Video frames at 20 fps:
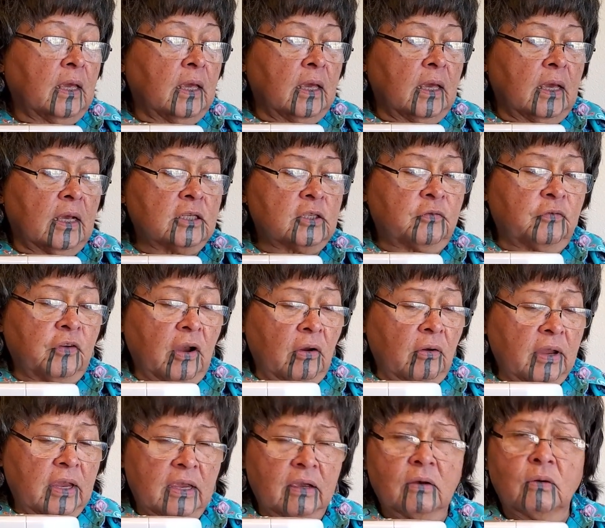It's
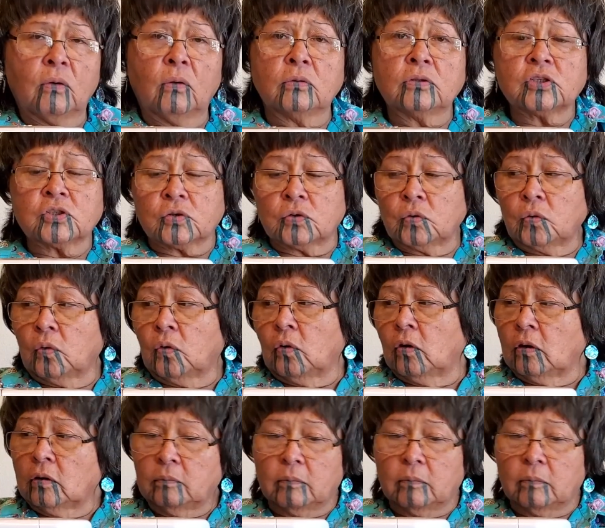very old school.